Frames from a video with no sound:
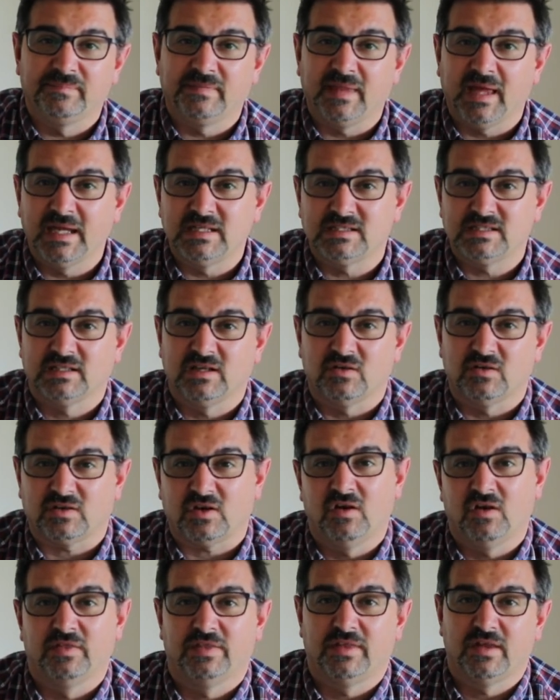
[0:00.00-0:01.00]
8 o'clock
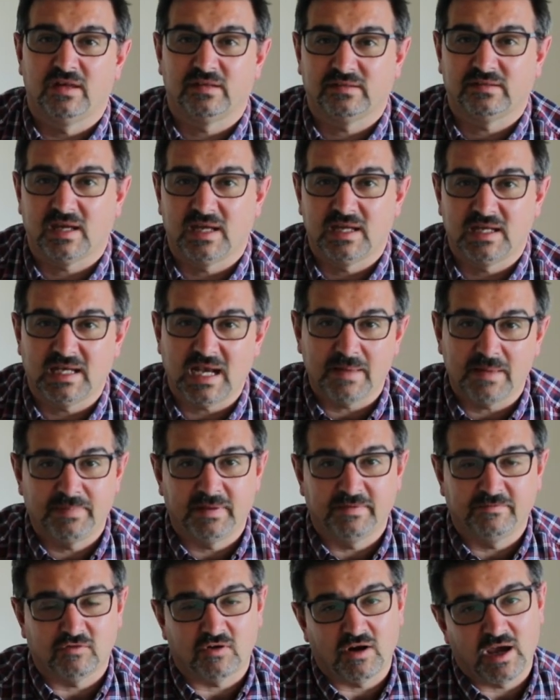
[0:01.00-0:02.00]
on Thursday, clapping
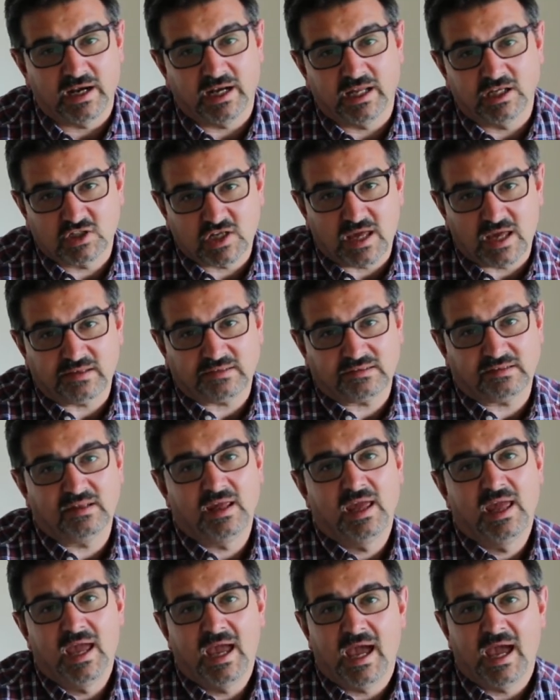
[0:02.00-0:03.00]
for our NHS
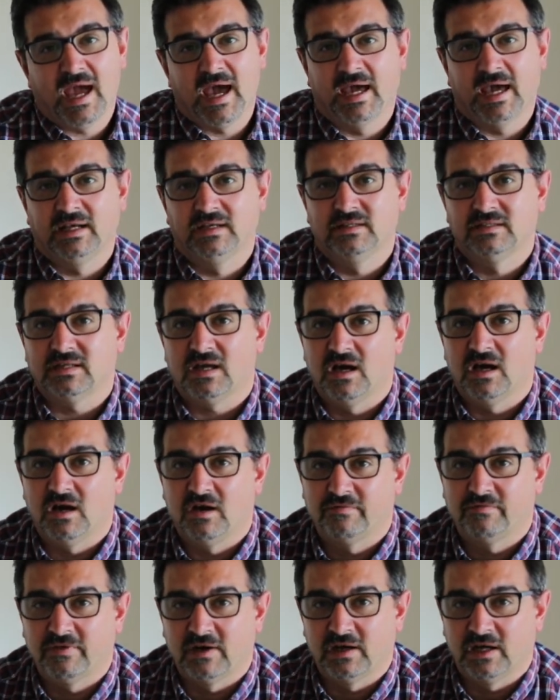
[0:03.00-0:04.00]
and our
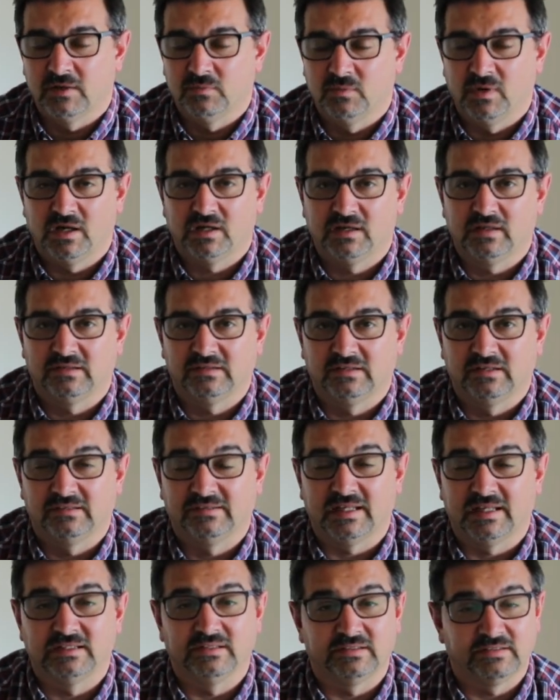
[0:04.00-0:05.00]
frontline workers because
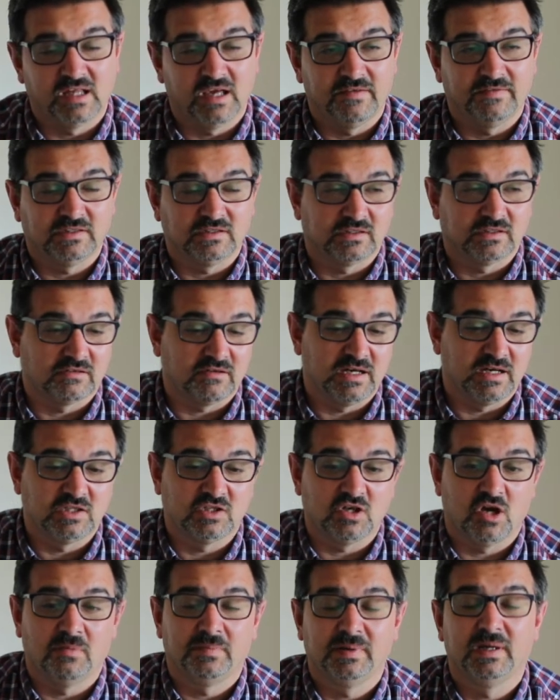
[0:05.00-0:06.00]
they deserve it. Doing a great
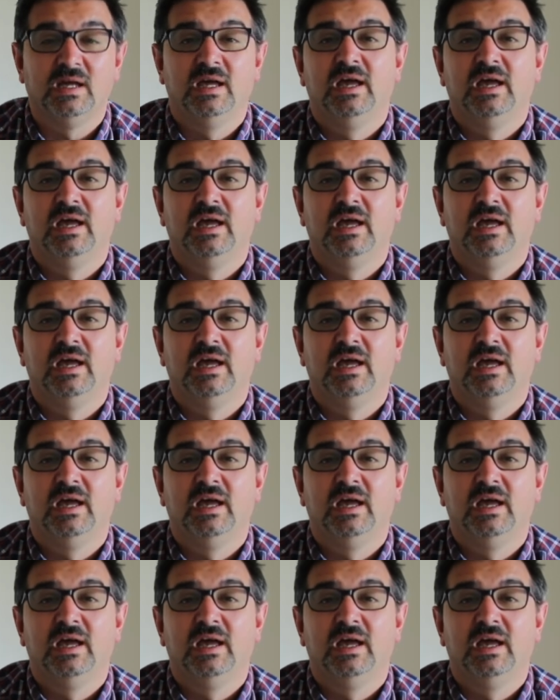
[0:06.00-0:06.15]
job.